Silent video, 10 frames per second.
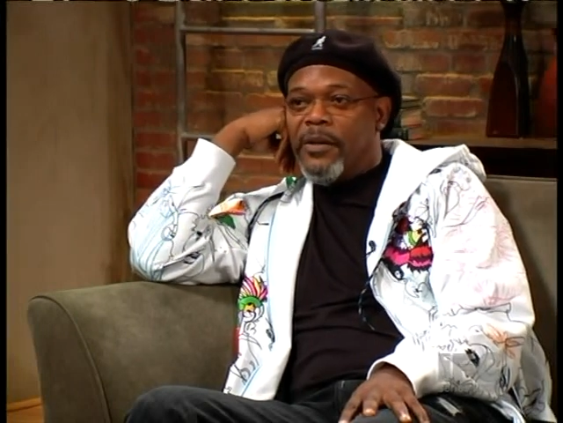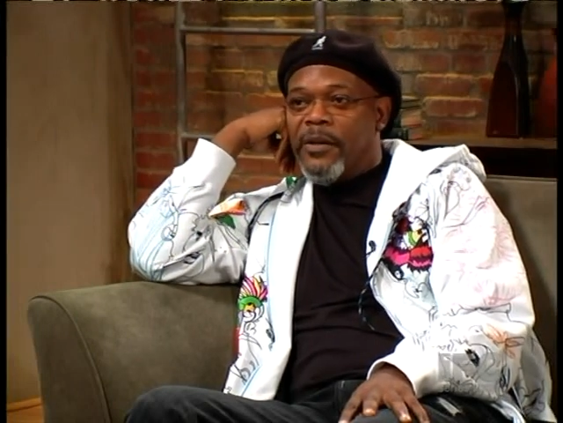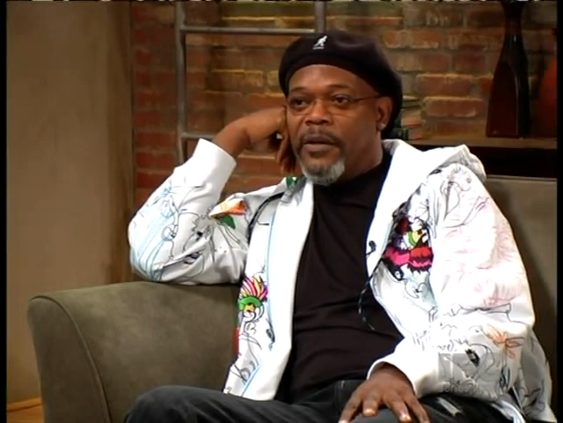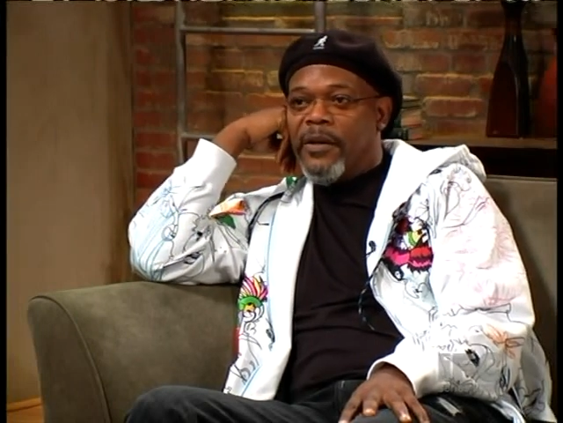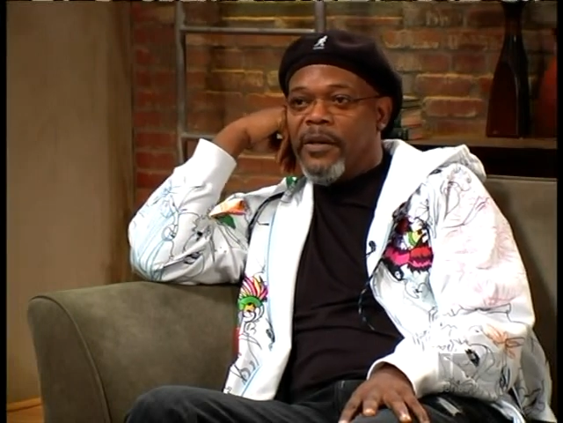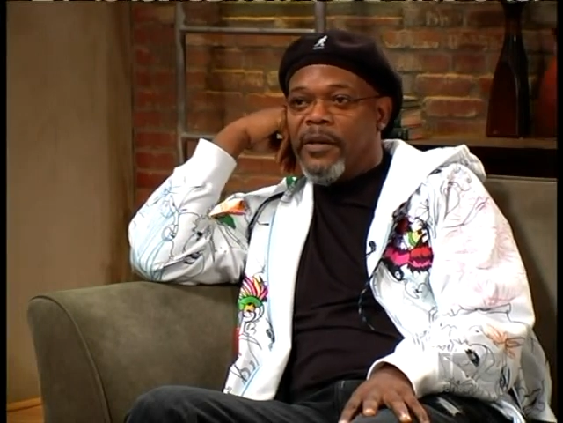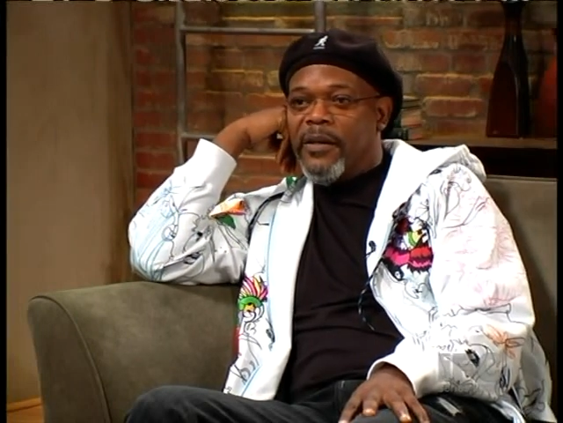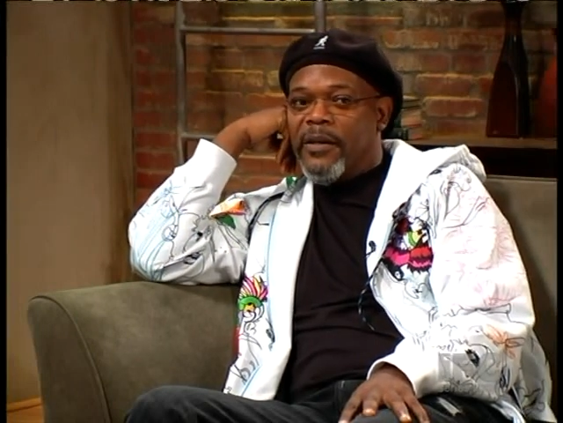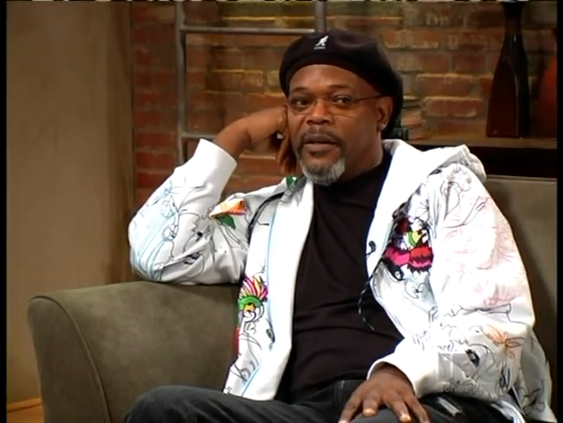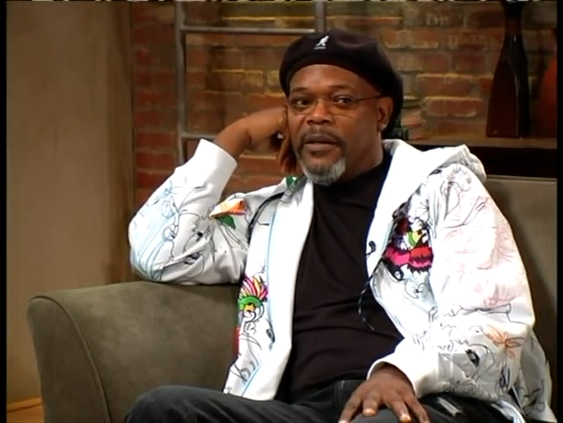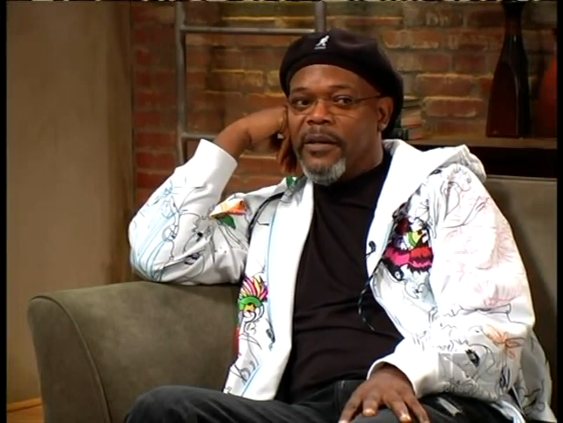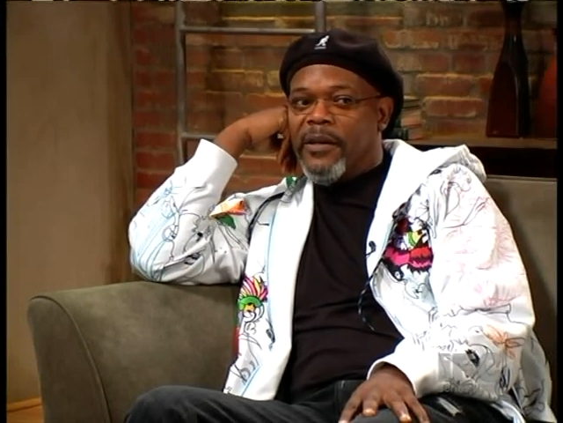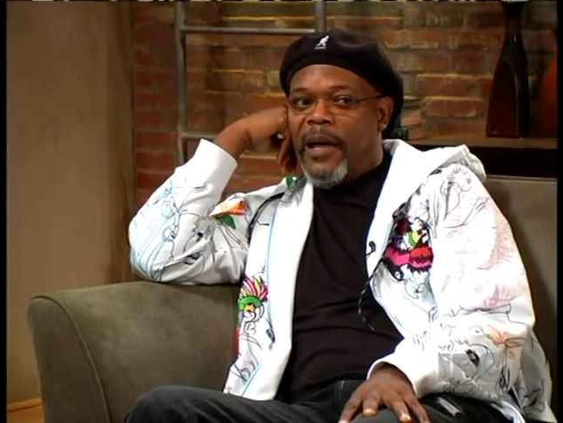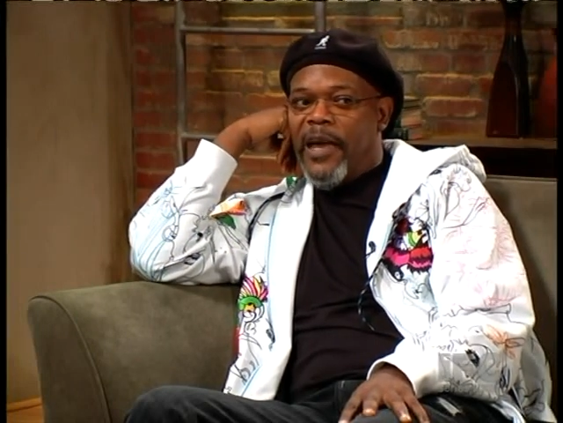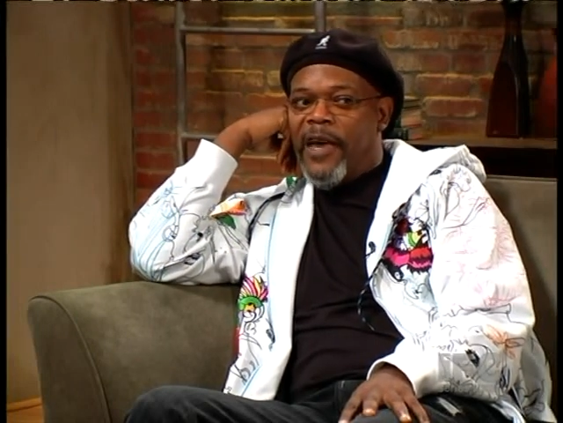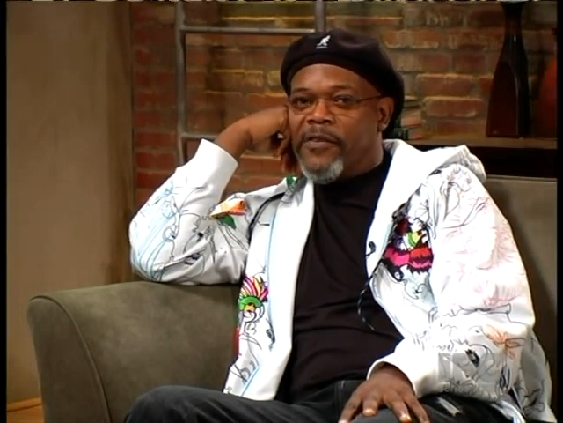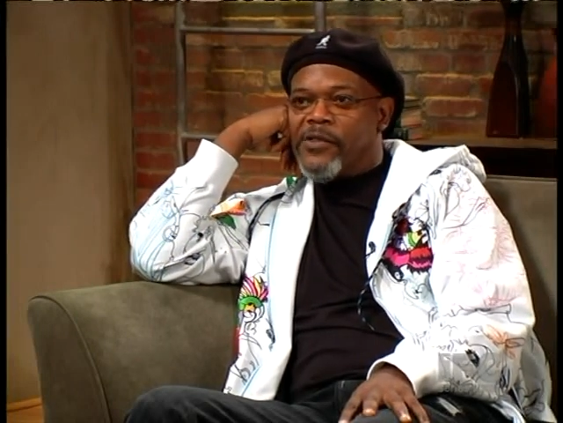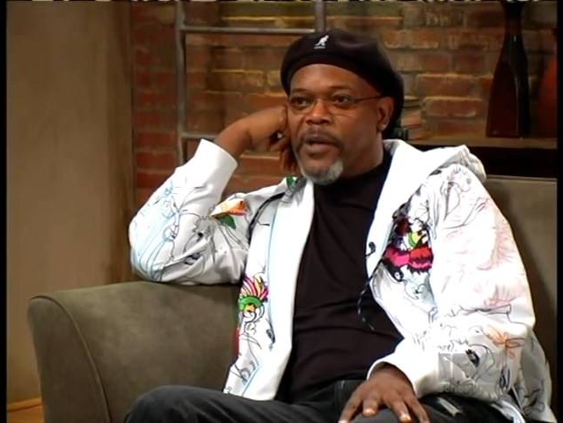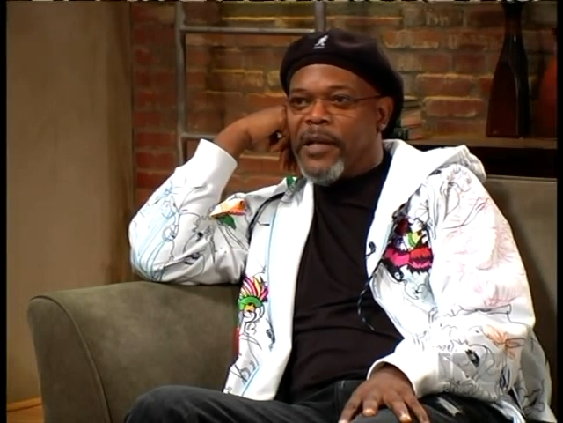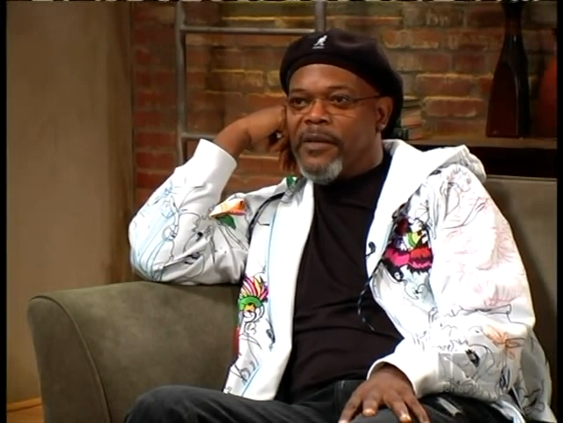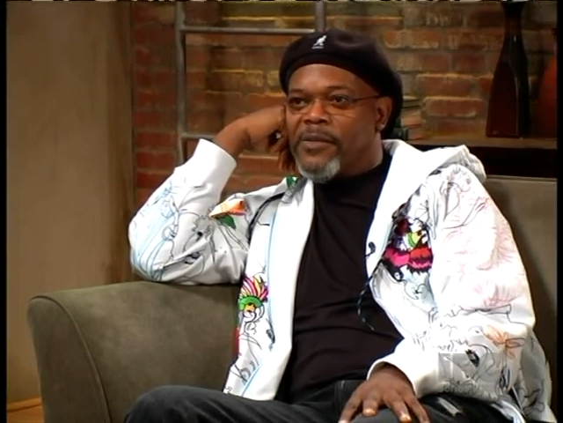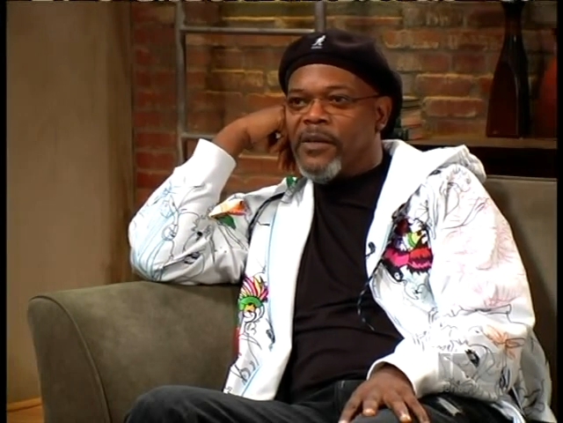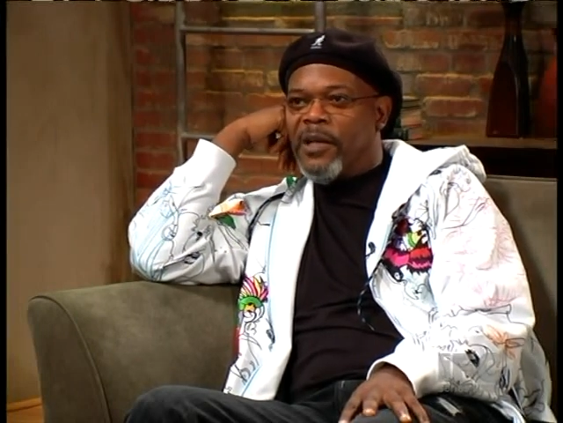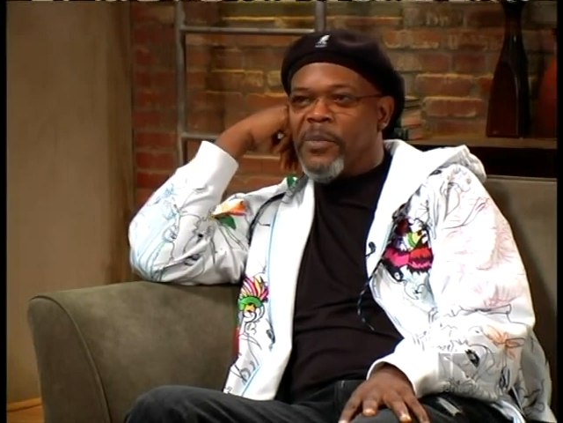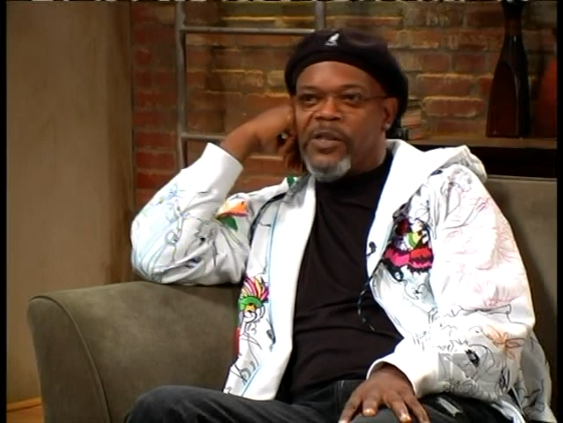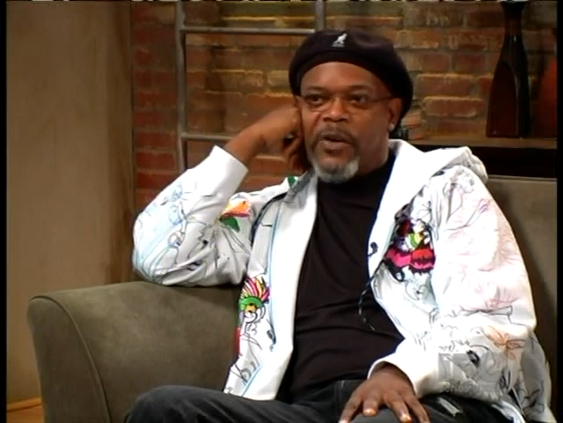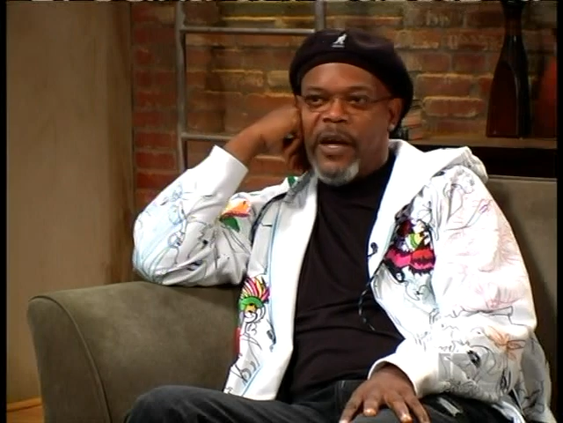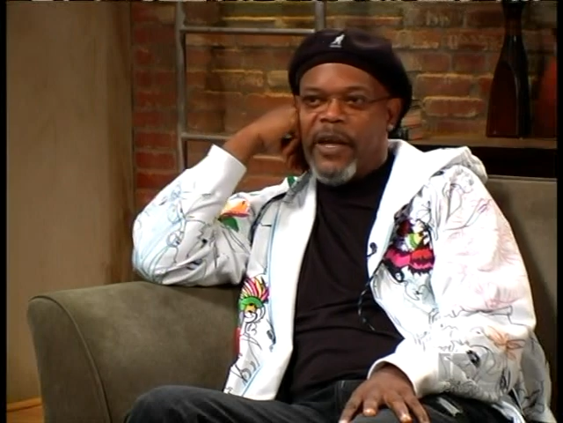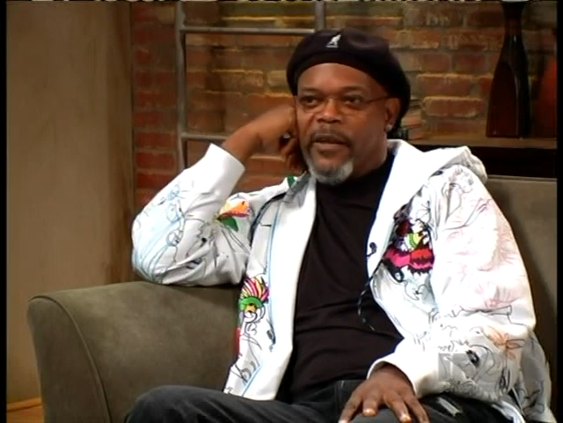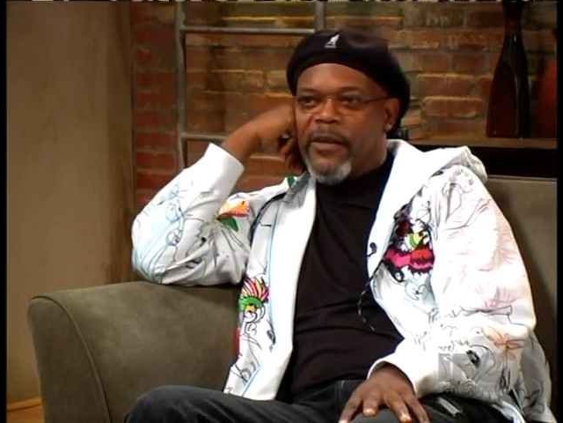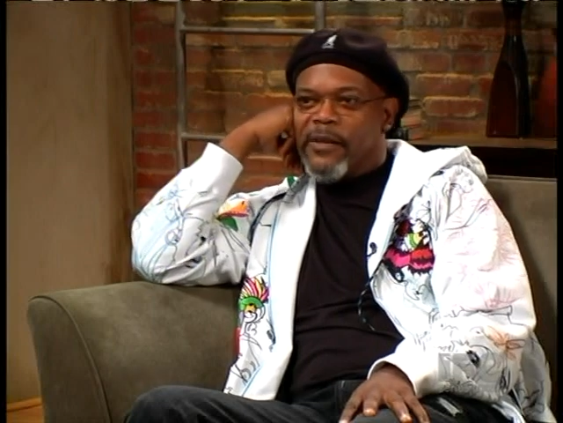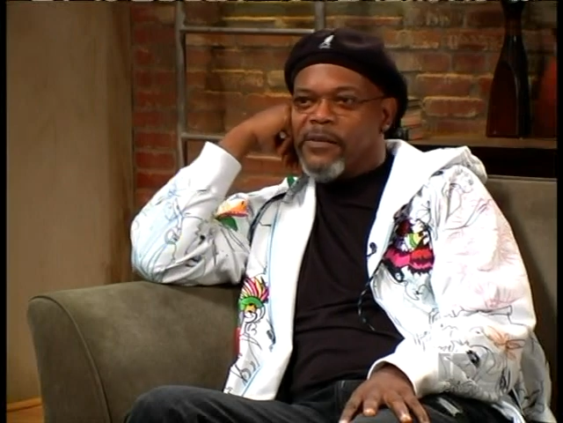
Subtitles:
All right, and I haven't tried this, so let me try it.